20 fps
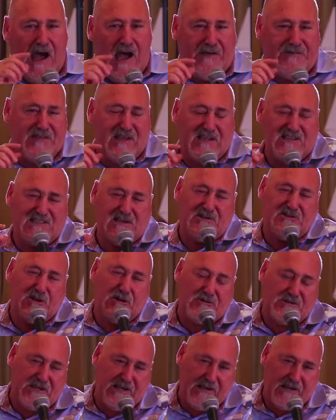I think it's a
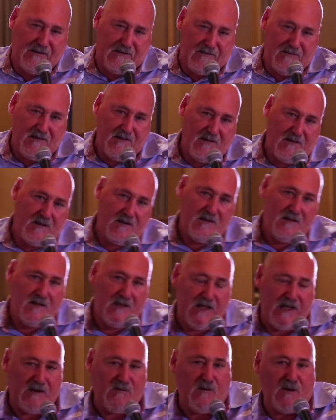13,
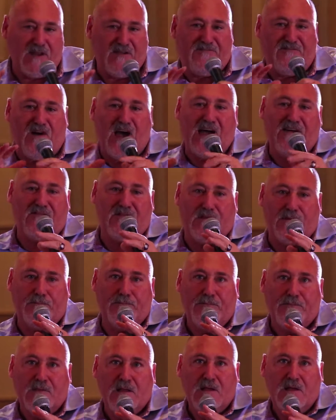and only five of
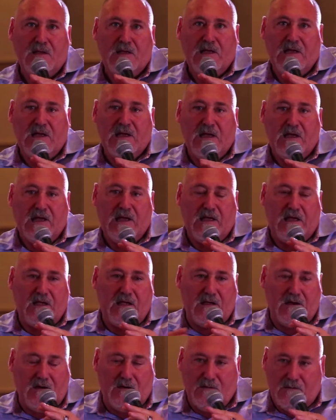them,
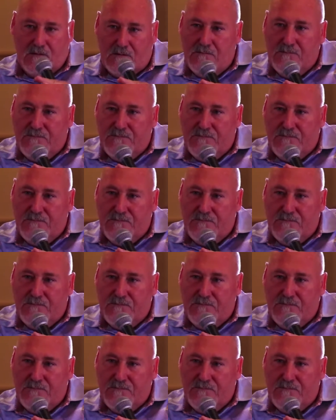you know,